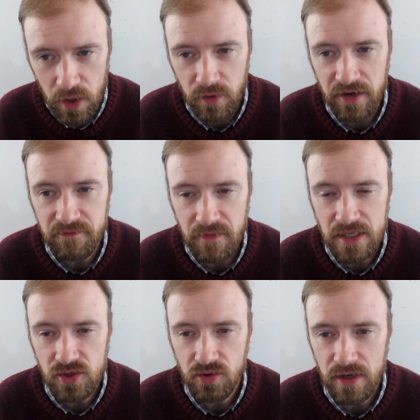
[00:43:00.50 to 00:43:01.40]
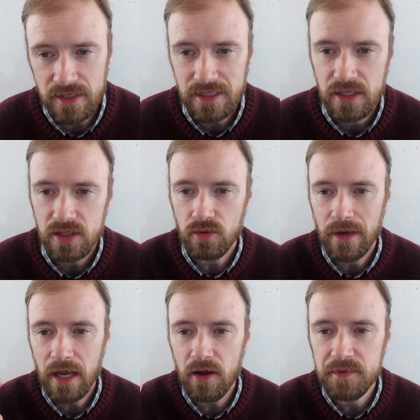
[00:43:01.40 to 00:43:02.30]
rid of my stress. So
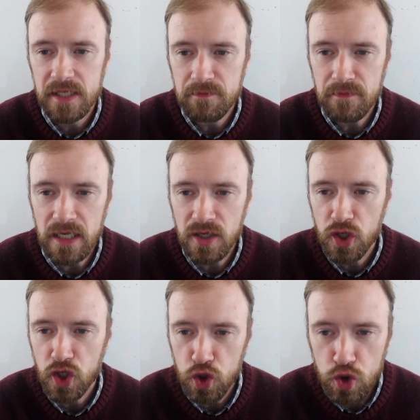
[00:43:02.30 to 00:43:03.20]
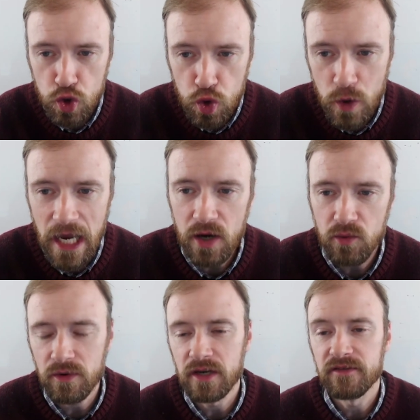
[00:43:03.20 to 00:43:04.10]
helps me to
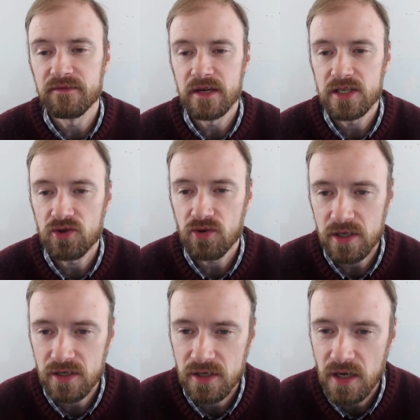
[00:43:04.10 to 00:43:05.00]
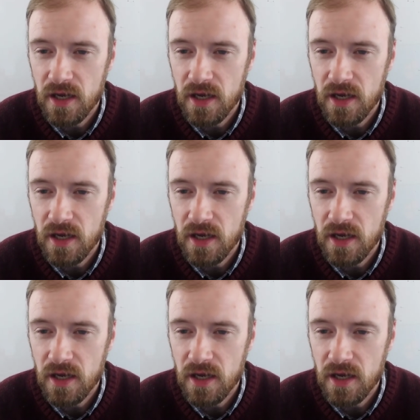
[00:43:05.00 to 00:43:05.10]
get rid of my stress.